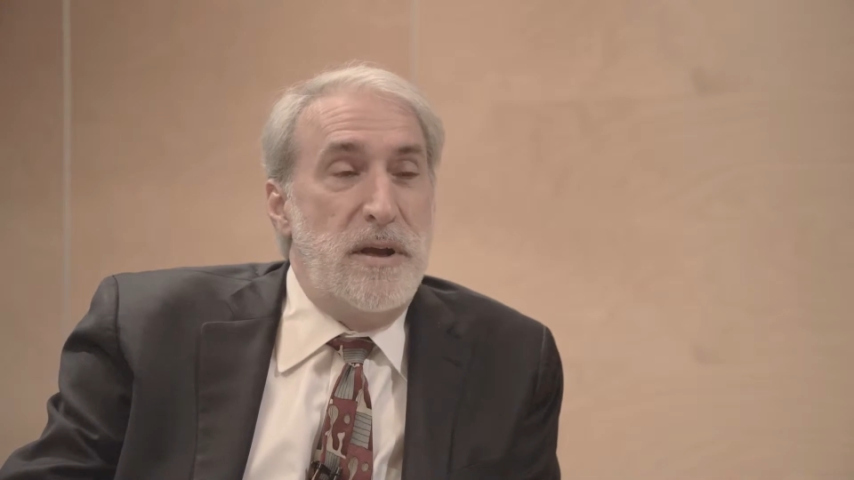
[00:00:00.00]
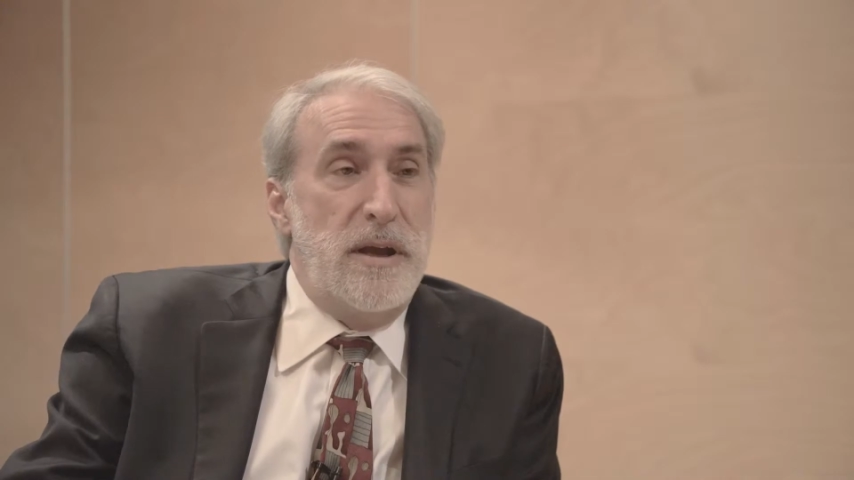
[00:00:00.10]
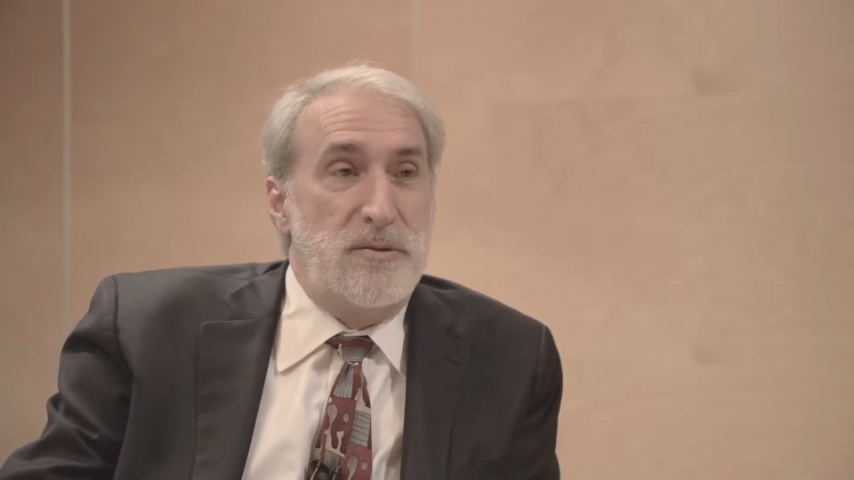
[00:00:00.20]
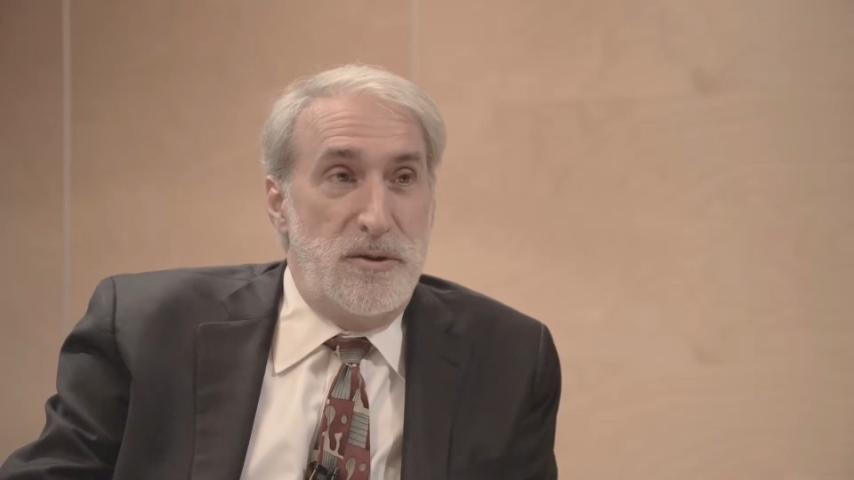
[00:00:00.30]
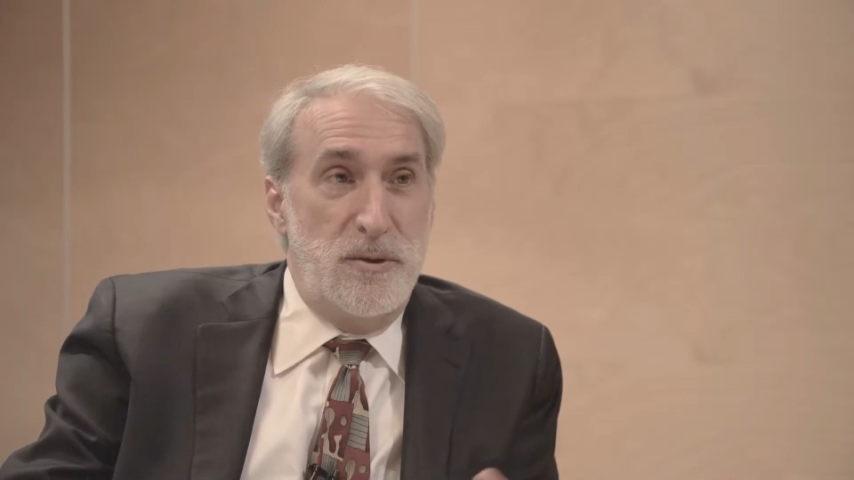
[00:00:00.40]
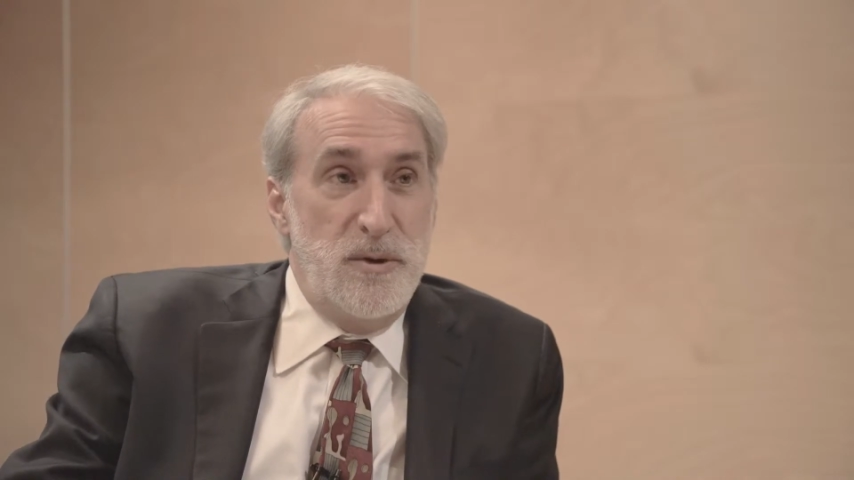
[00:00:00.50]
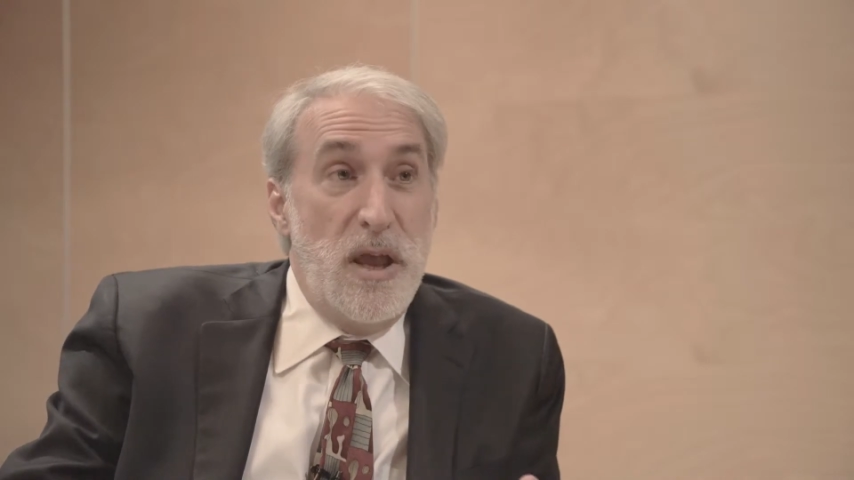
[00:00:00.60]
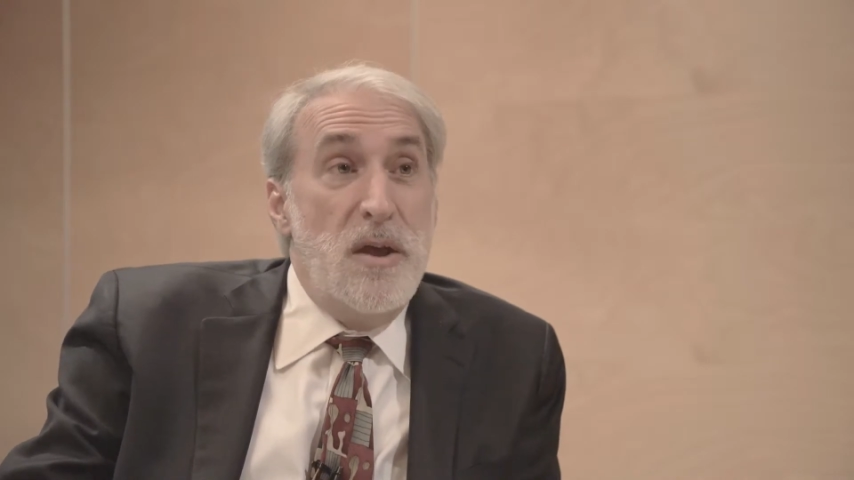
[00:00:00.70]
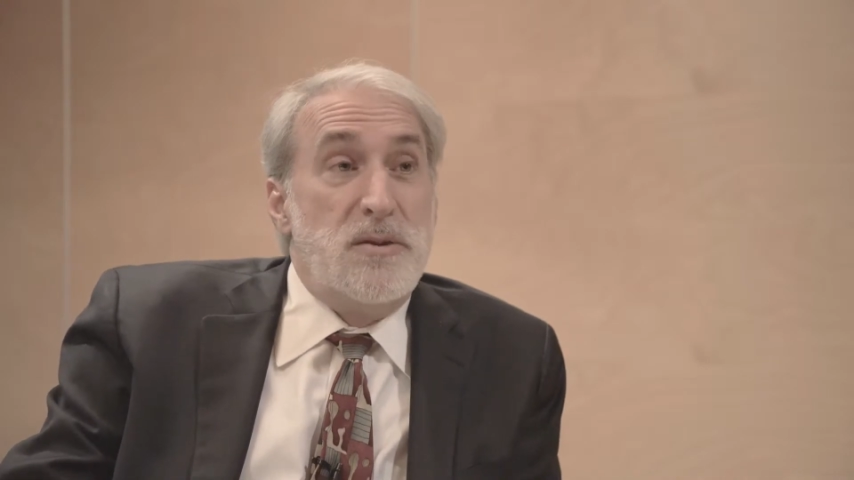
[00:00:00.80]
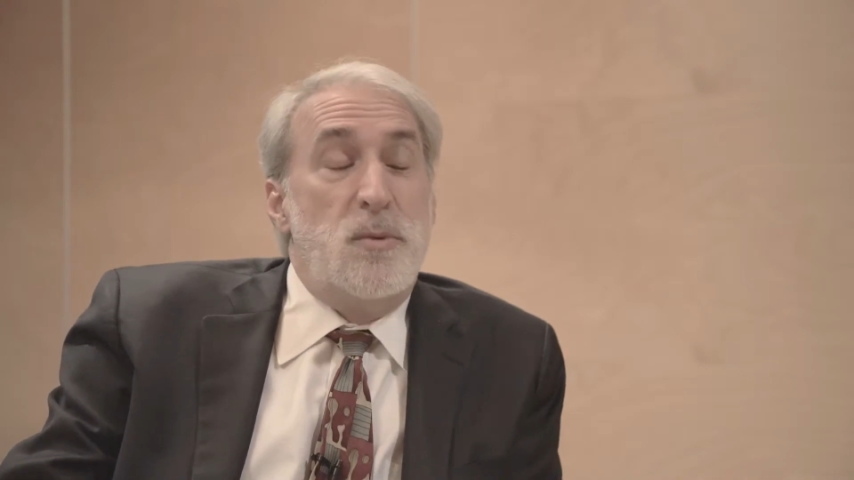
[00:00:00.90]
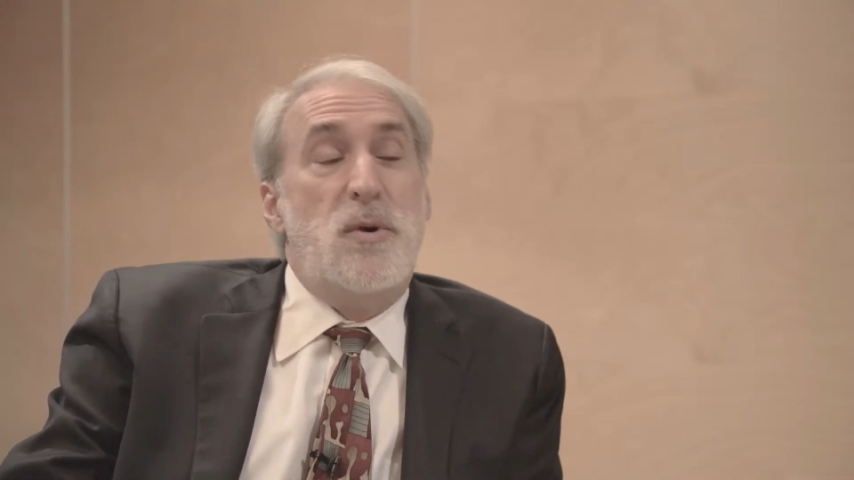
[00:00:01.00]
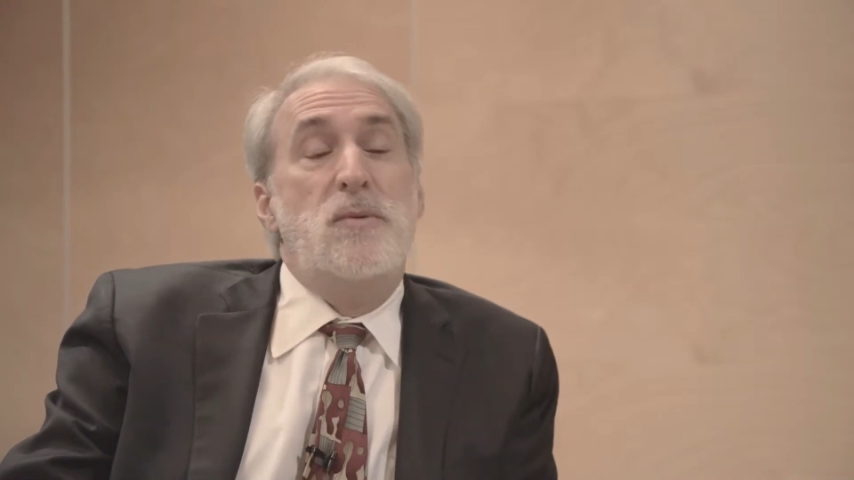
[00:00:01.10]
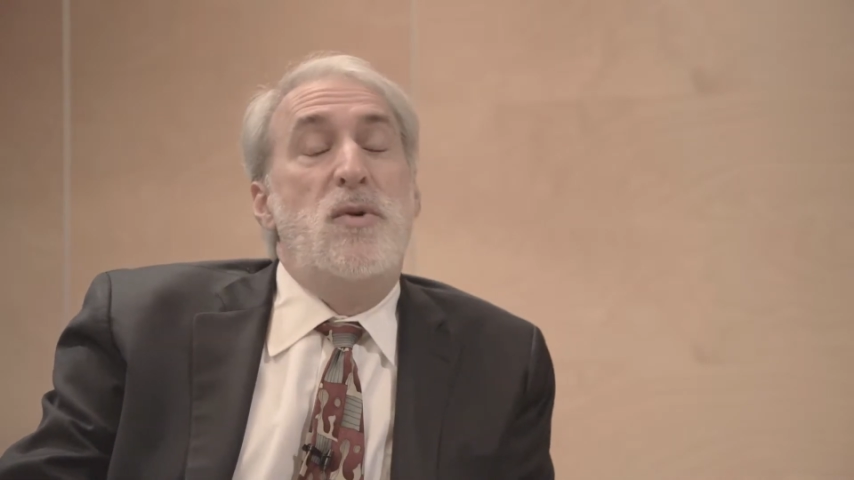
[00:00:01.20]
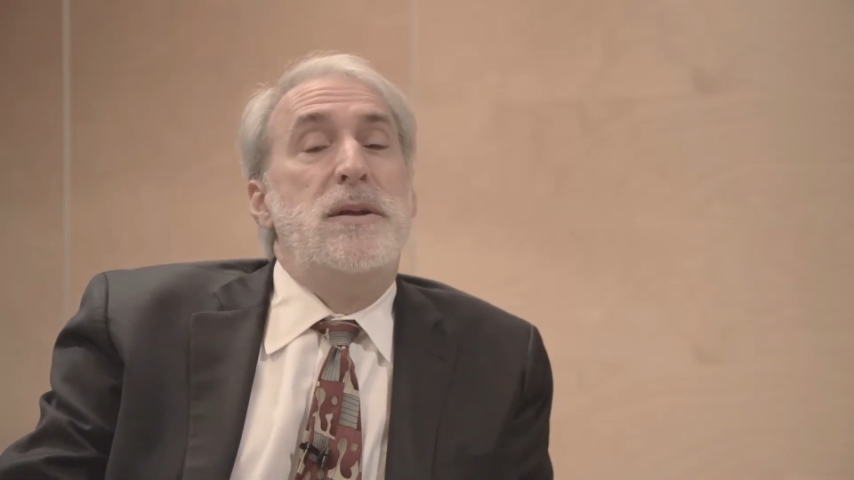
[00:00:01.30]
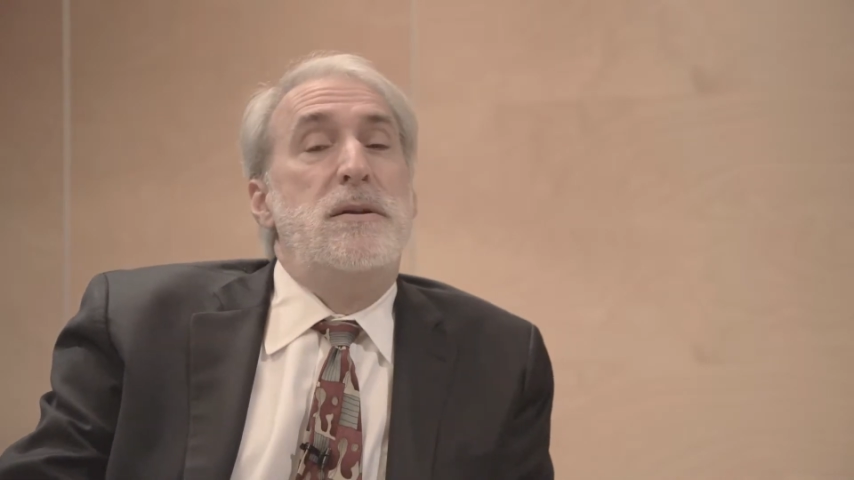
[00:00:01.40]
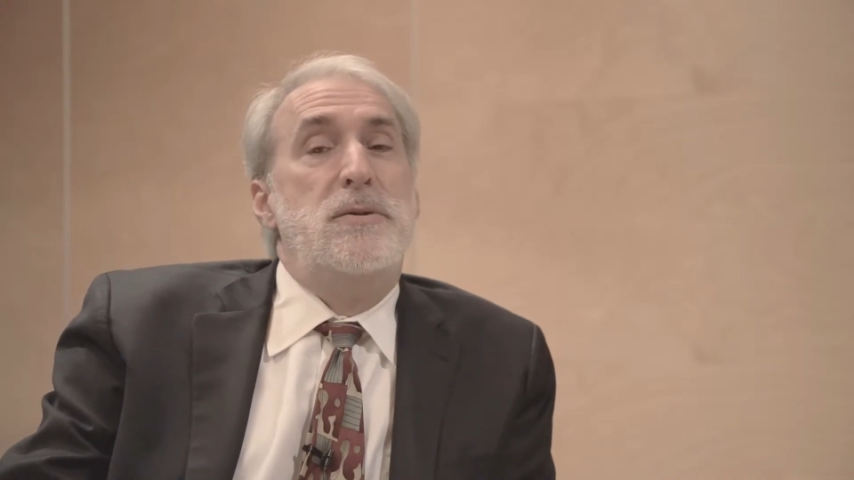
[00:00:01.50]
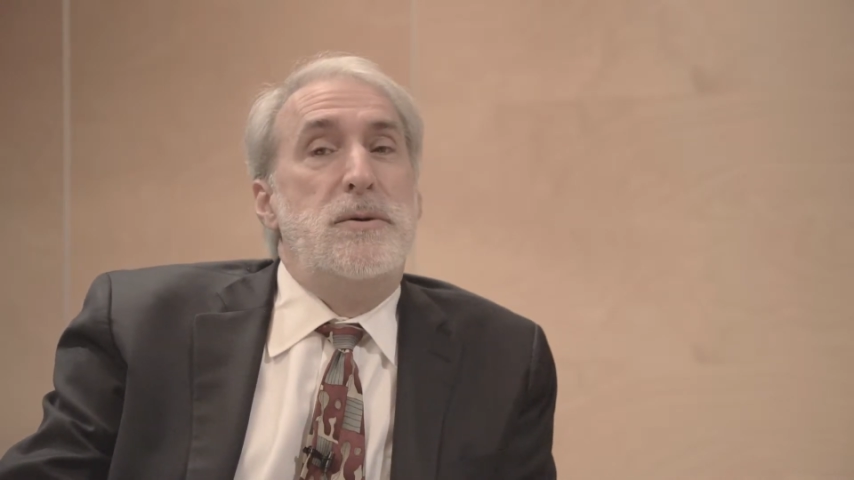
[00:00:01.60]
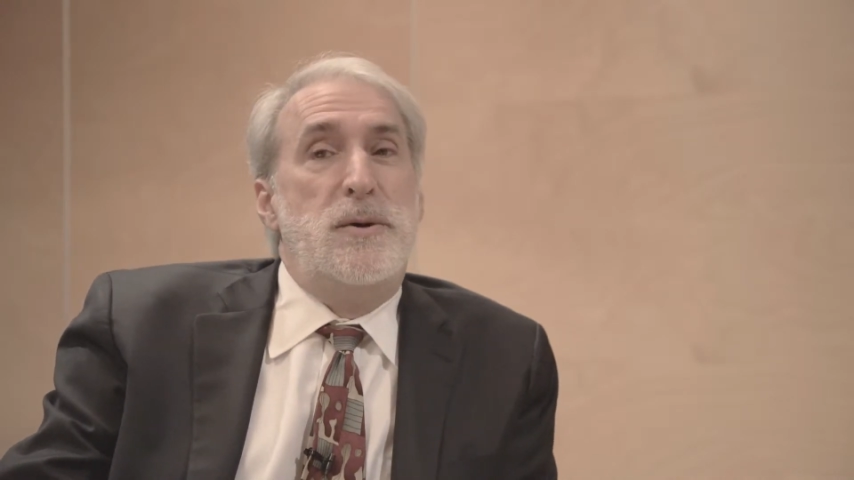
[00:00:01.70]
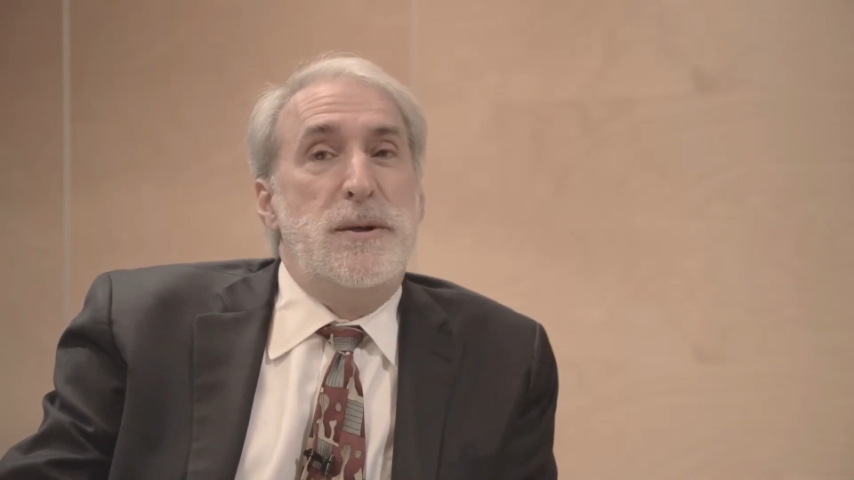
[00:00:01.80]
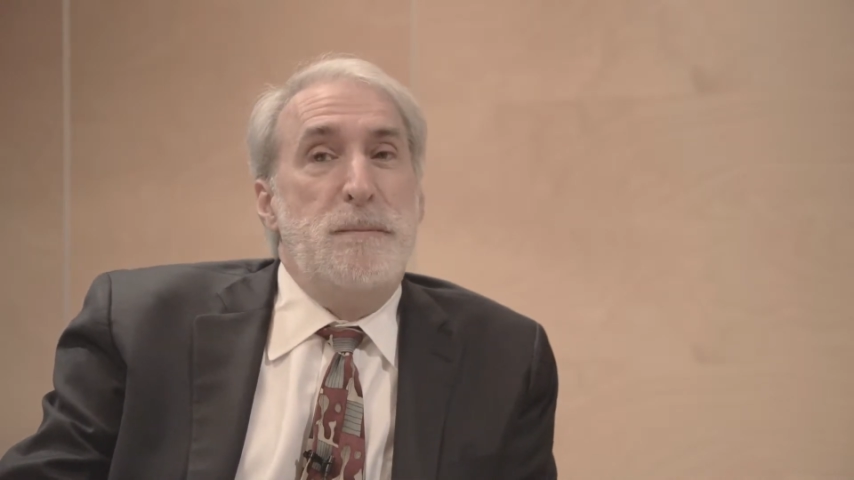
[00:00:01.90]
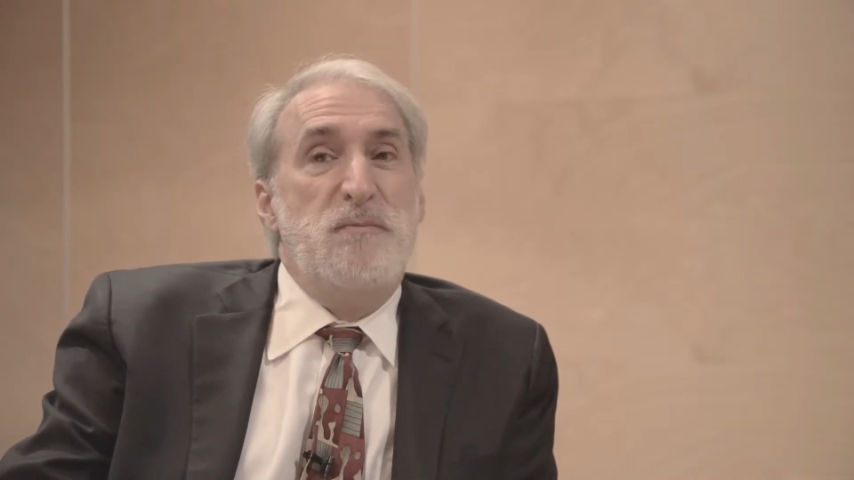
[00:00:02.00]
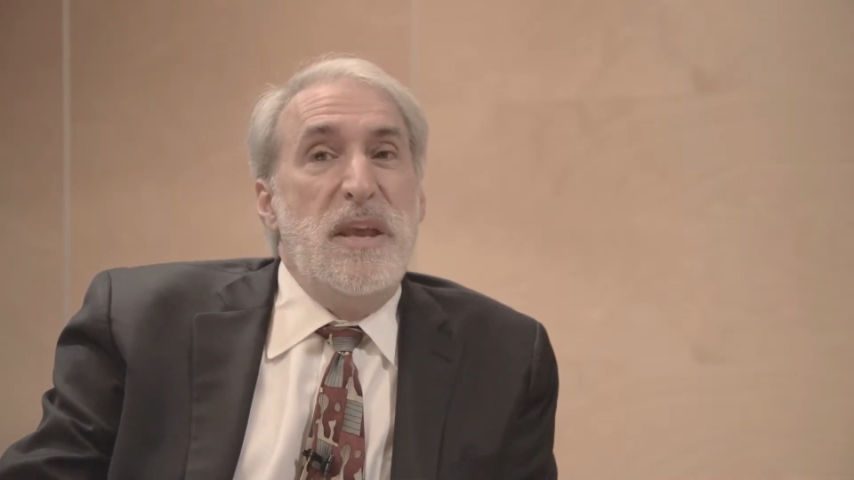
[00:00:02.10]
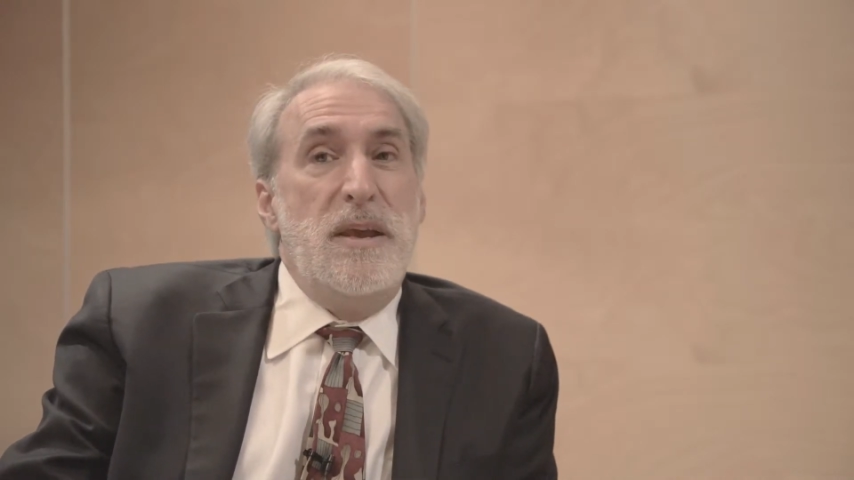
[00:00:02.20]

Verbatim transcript: I execute. So one way to do it